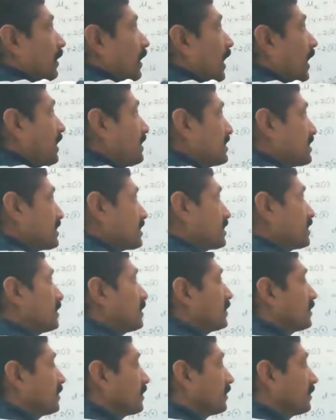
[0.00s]

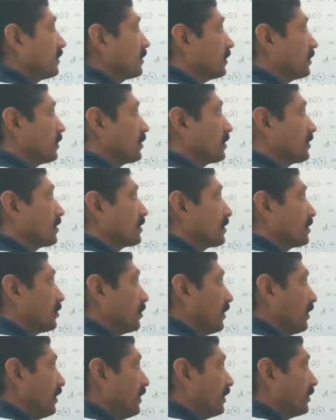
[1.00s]

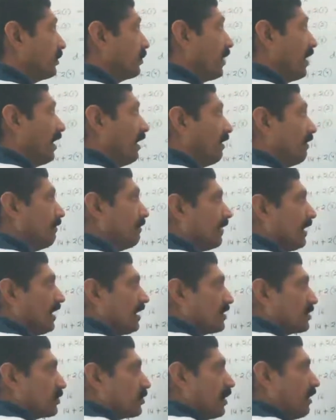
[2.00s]

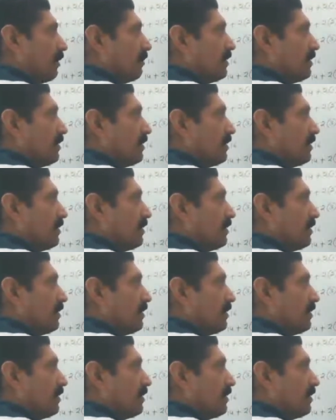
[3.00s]
S12